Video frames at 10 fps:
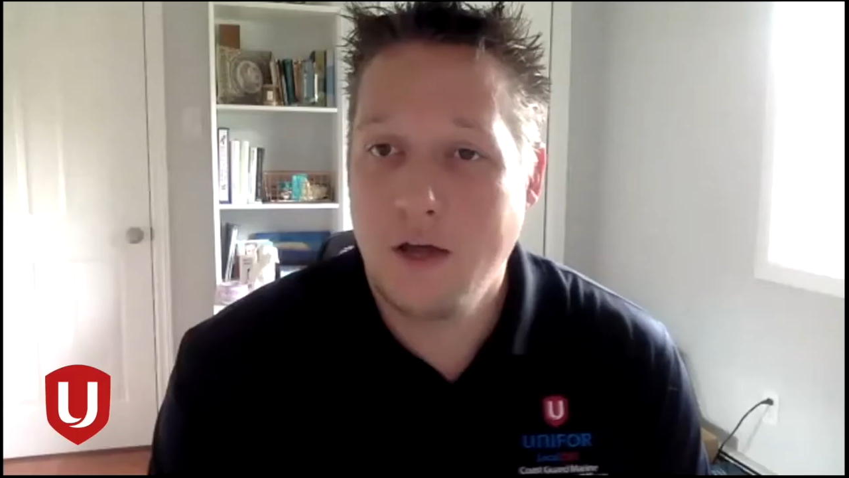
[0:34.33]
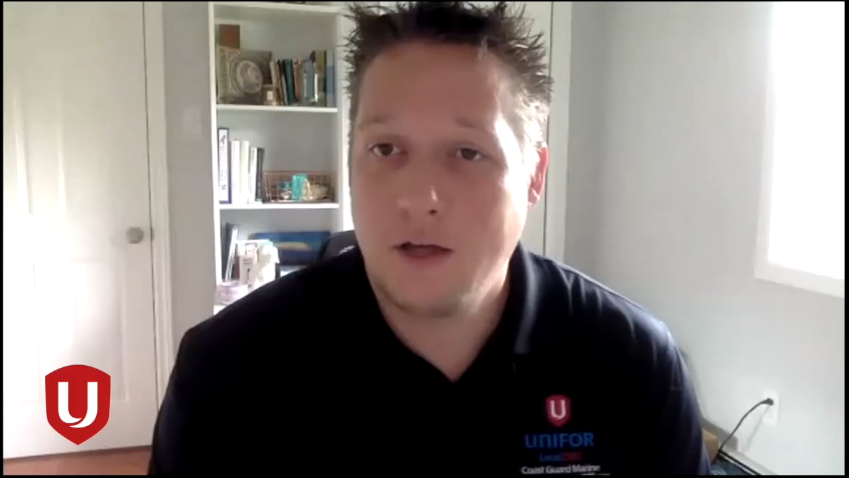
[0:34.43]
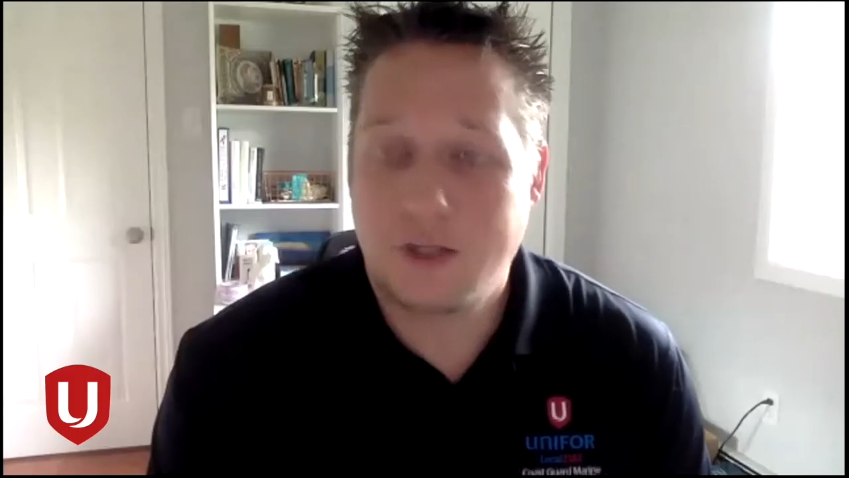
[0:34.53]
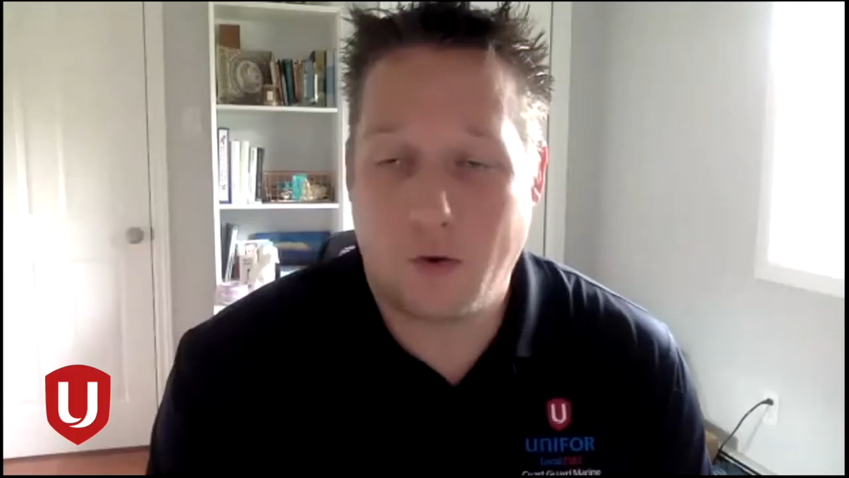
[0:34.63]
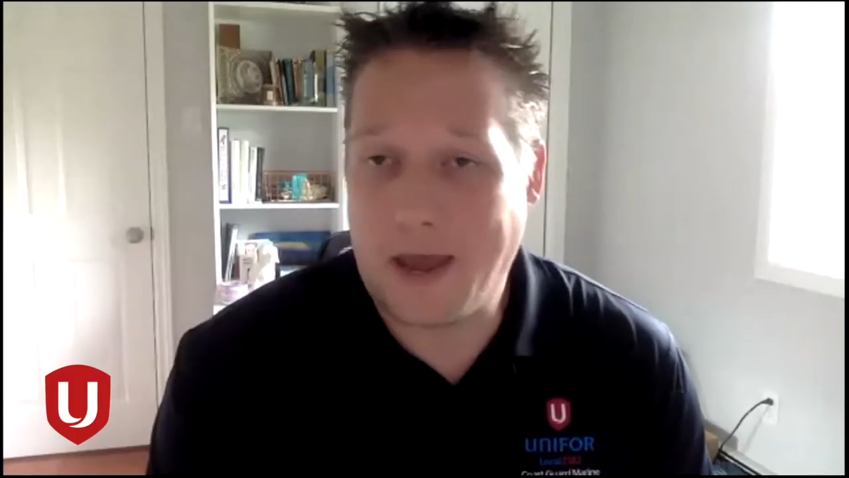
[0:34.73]

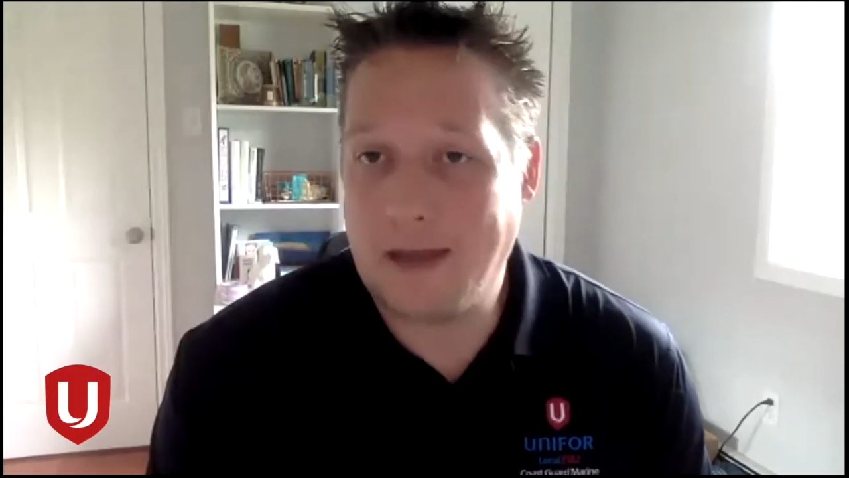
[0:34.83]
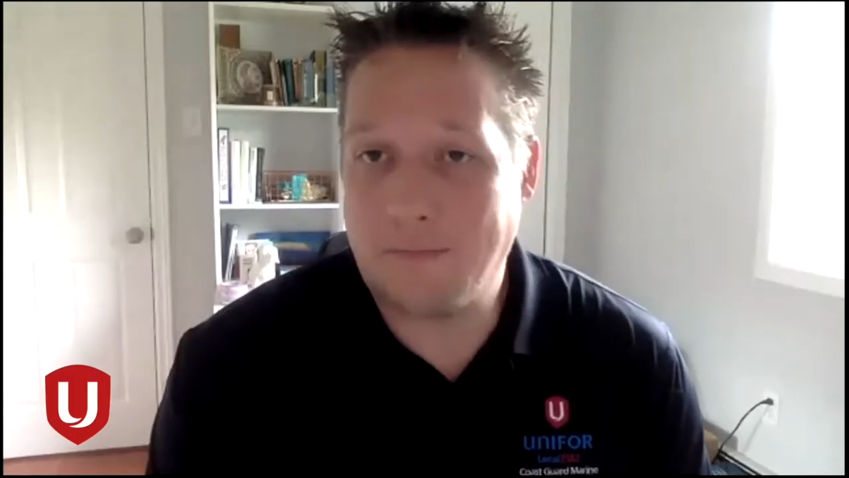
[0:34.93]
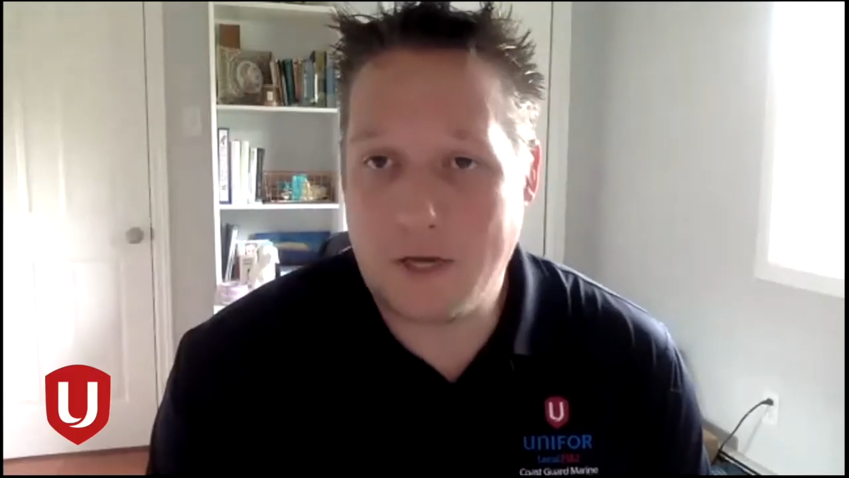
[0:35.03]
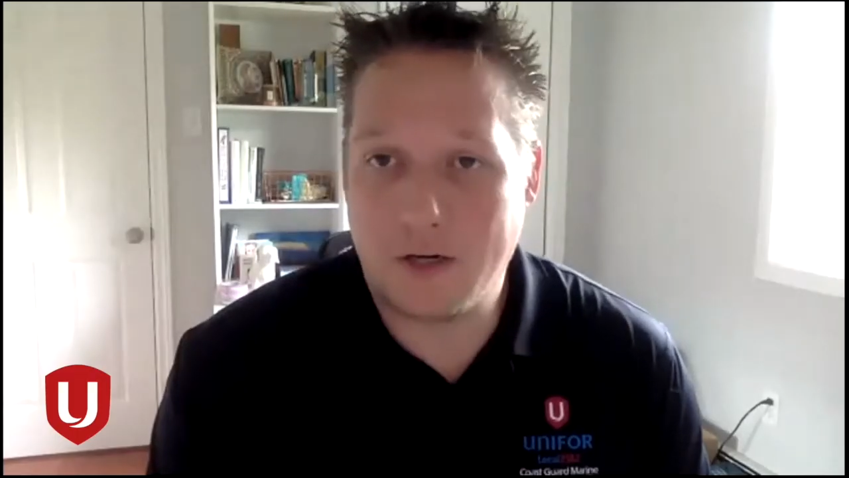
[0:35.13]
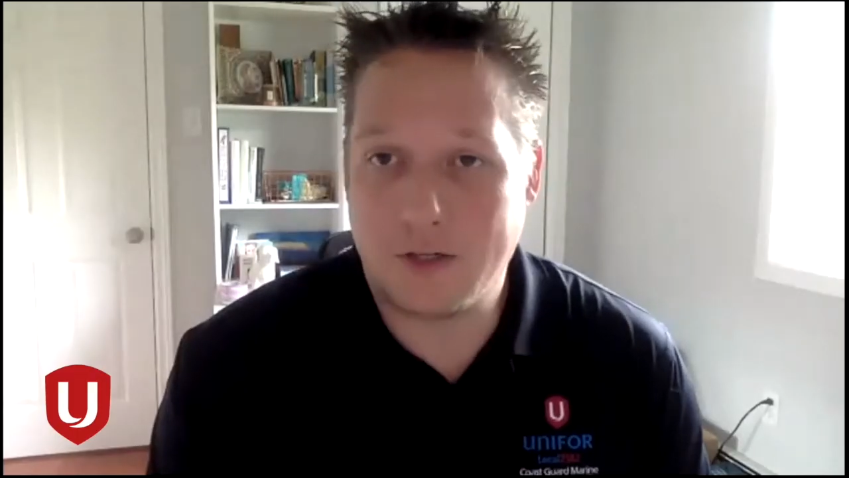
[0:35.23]
So
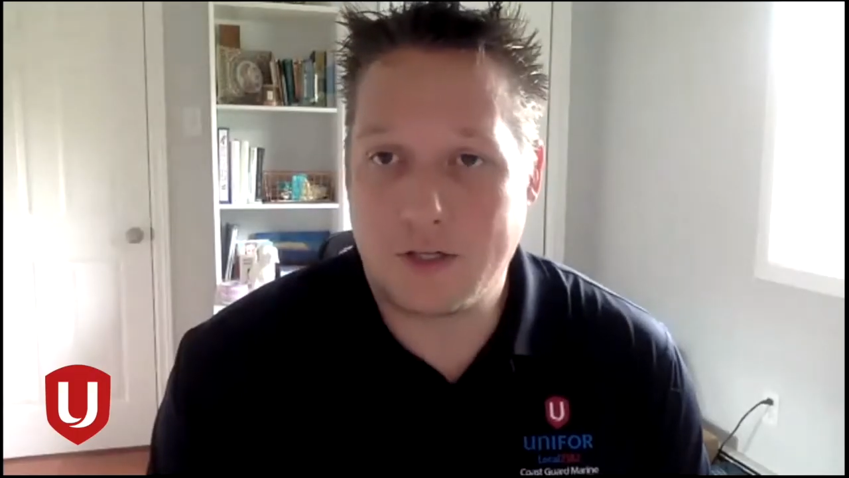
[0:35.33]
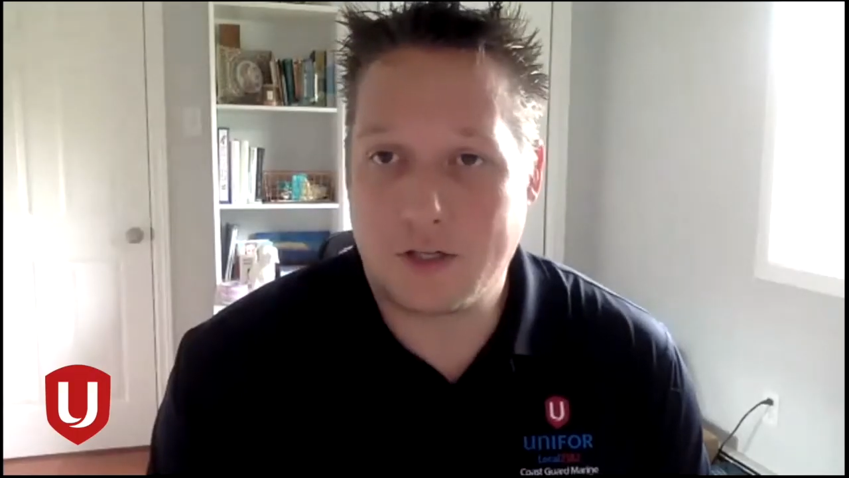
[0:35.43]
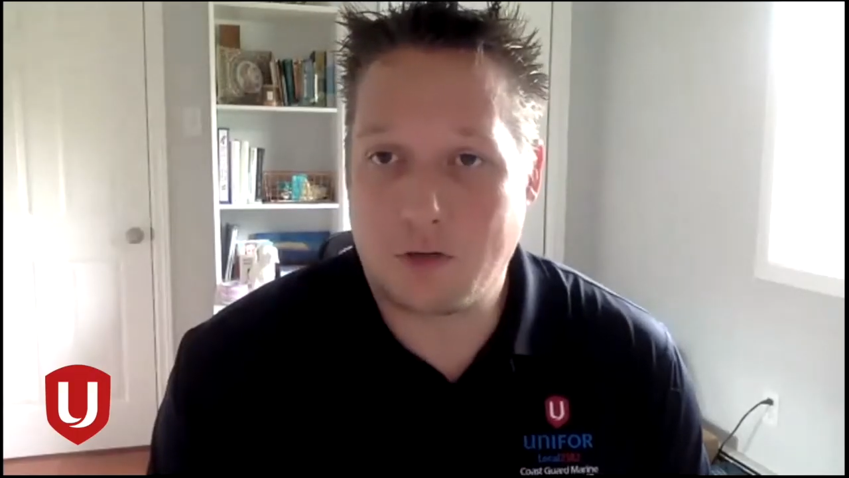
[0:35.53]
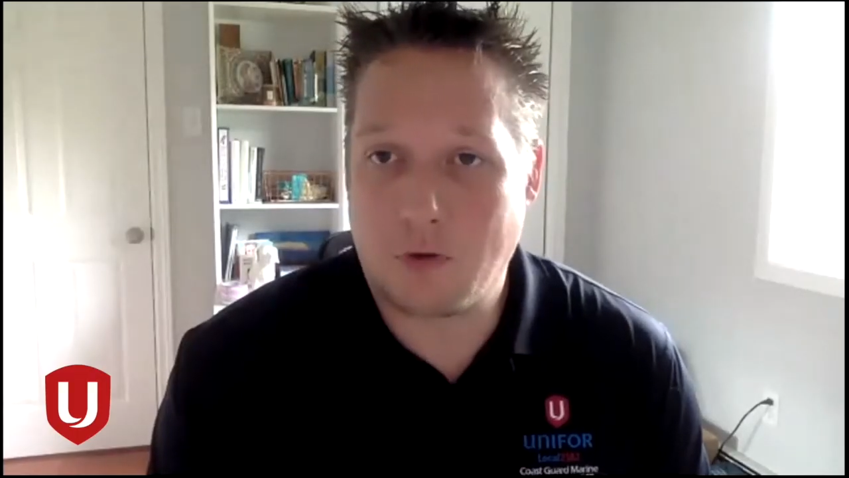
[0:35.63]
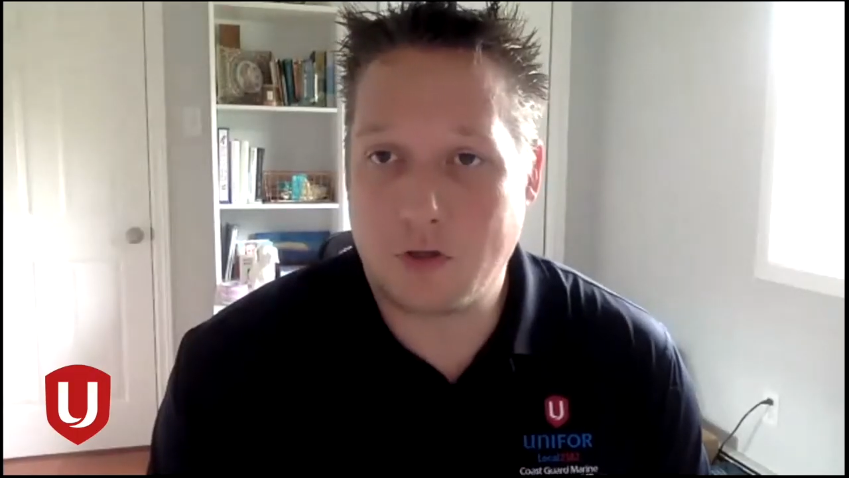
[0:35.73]
8 meters
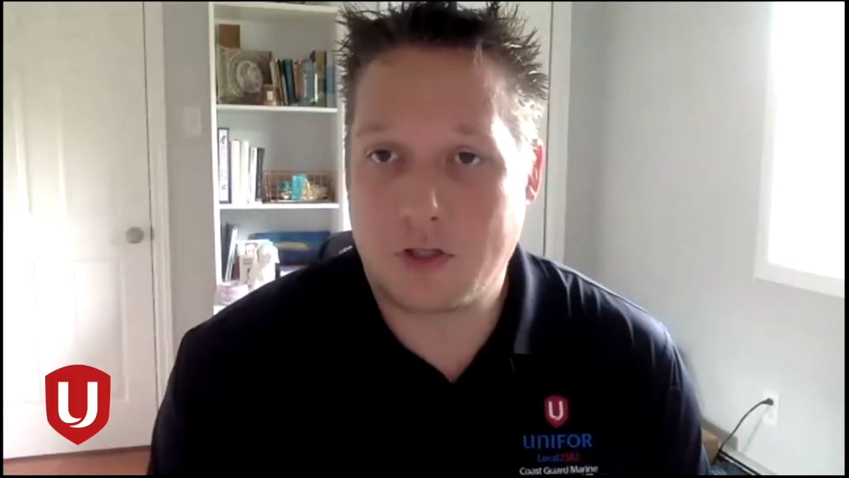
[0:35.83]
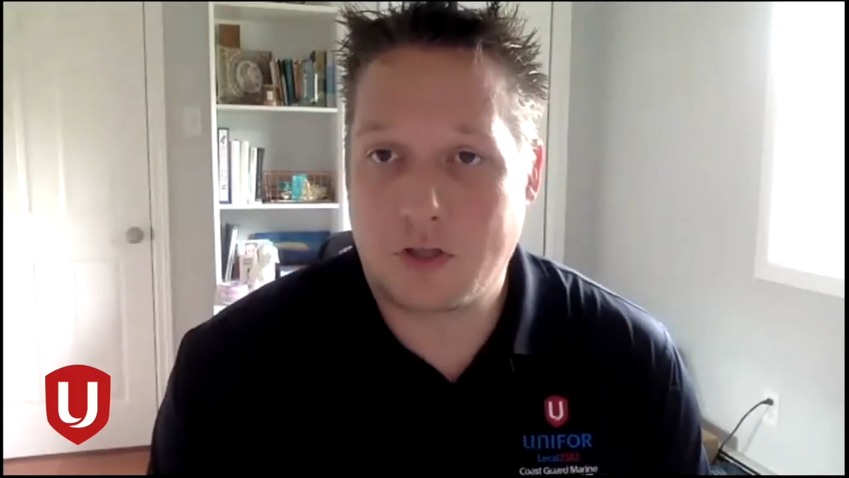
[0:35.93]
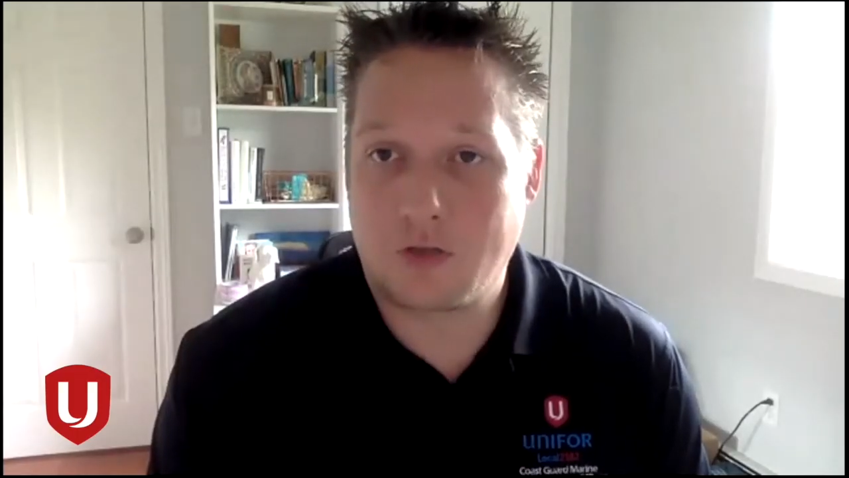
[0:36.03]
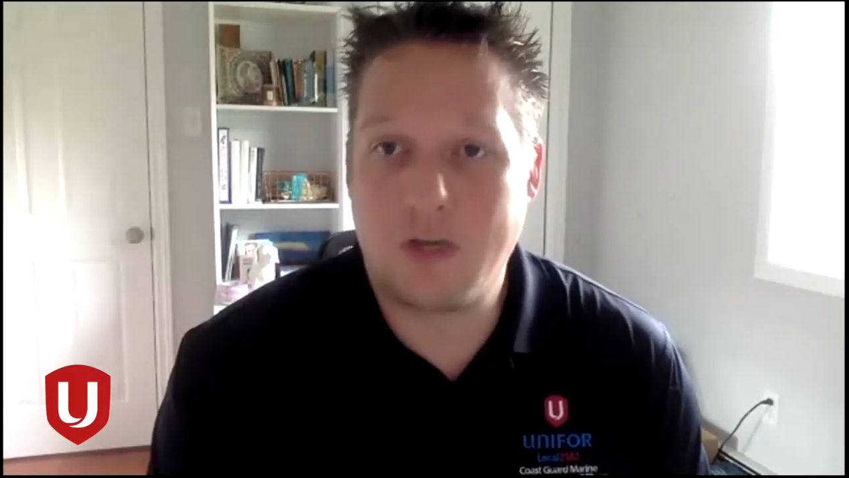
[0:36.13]
is almost